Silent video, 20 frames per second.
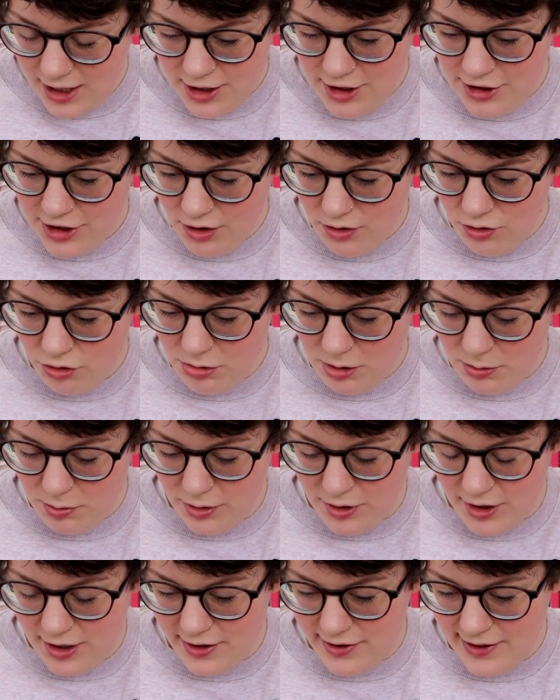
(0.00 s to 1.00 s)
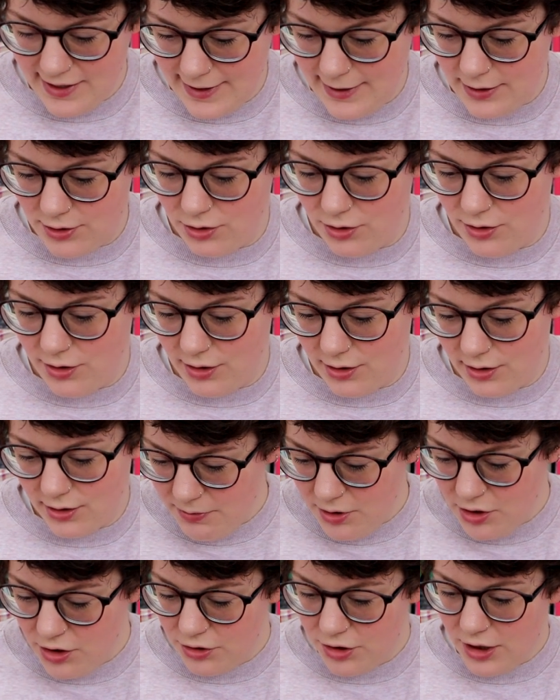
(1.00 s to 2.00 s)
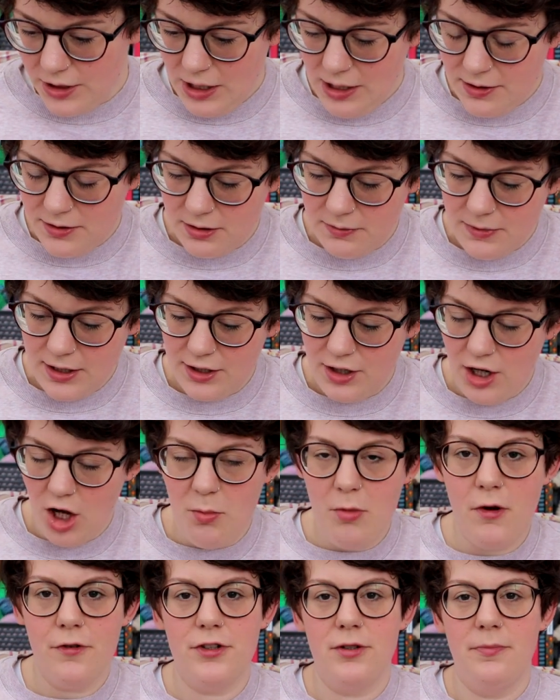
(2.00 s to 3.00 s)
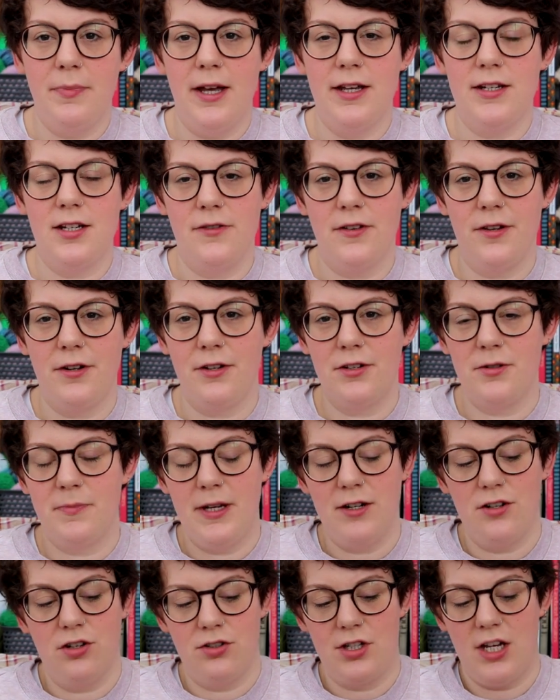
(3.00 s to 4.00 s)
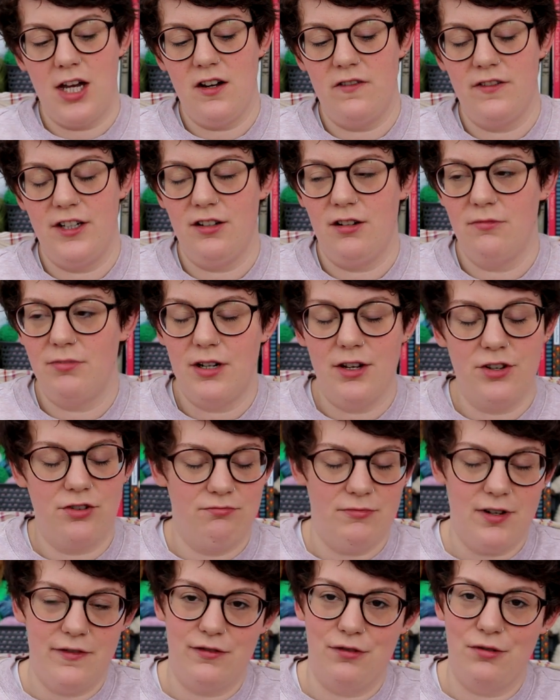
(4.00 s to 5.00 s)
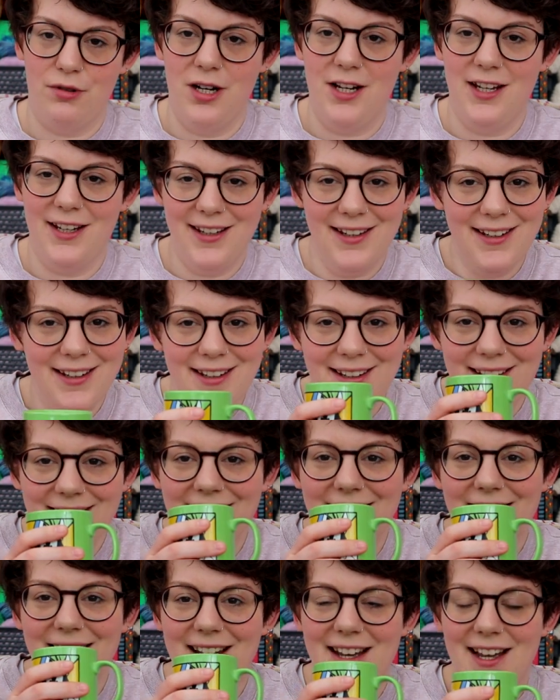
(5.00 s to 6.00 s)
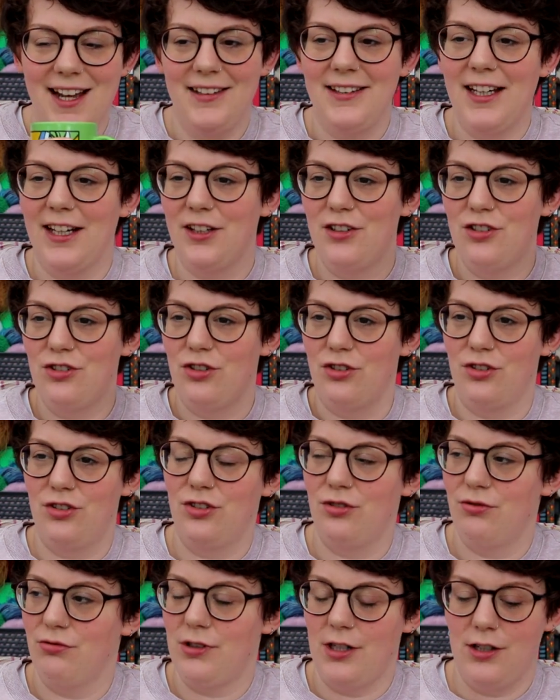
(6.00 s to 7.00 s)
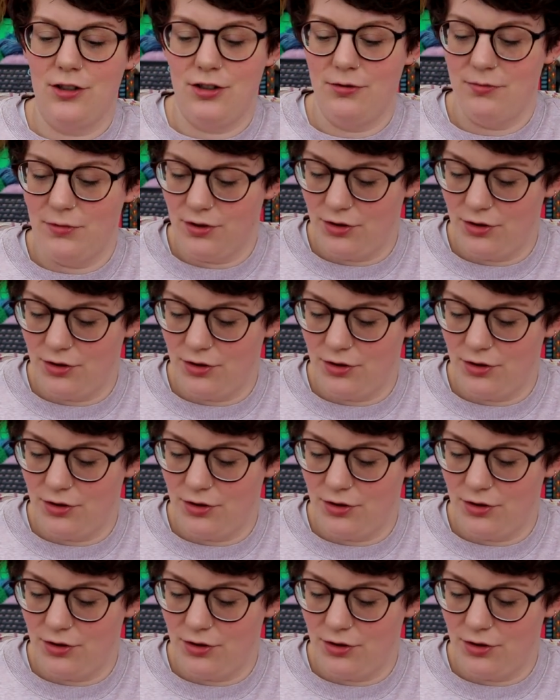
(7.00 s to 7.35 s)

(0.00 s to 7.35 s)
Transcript: I don't remember this at all because sometimes I'm like, I'm off to bed, and then I spend just half an hour browsing Ravelry and adding just random